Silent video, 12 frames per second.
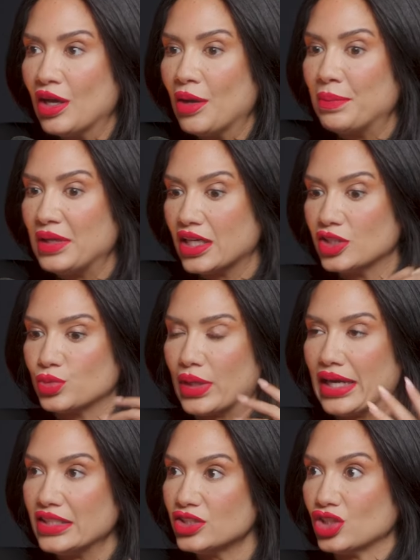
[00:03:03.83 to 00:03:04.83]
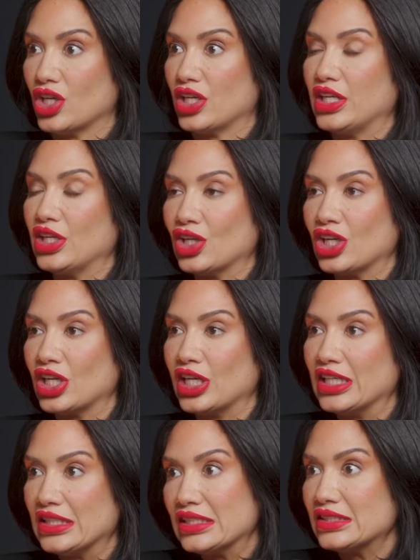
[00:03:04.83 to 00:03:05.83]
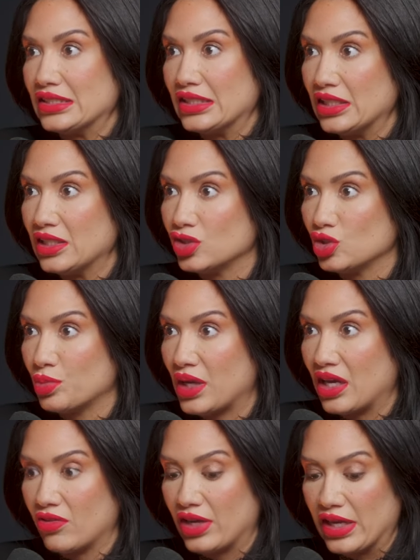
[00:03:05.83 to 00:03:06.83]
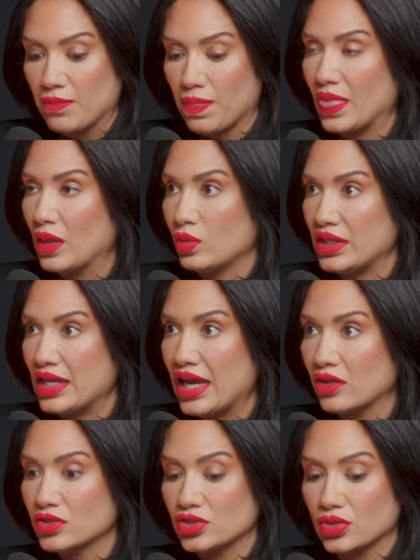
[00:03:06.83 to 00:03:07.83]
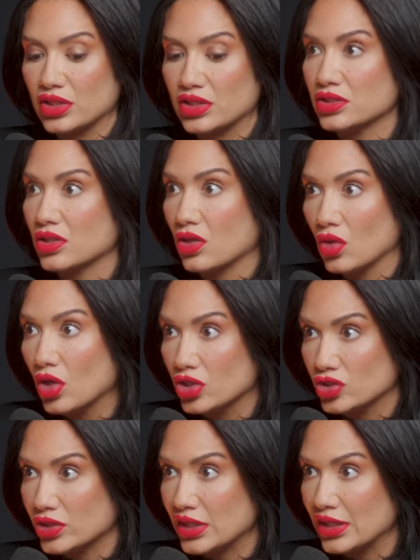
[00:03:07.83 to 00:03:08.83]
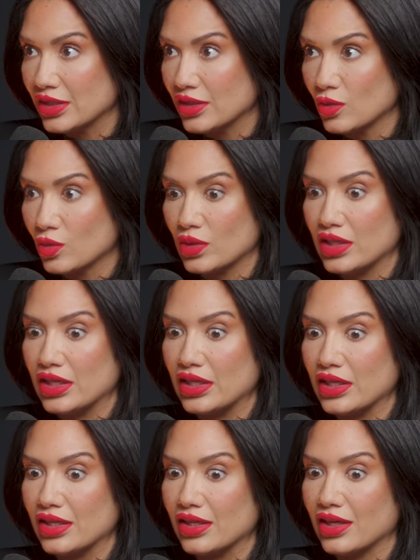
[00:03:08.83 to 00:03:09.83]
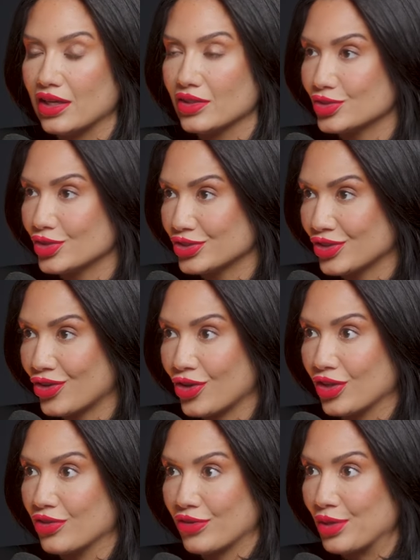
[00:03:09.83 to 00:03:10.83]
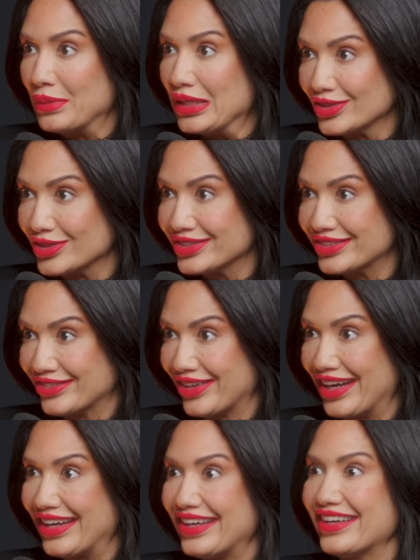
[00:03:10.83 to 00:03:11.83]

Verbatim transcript: Because what I saw here in this city, in Dubai, right? We outsource our laundry, mm -hmm. we outsource all of our meals, right?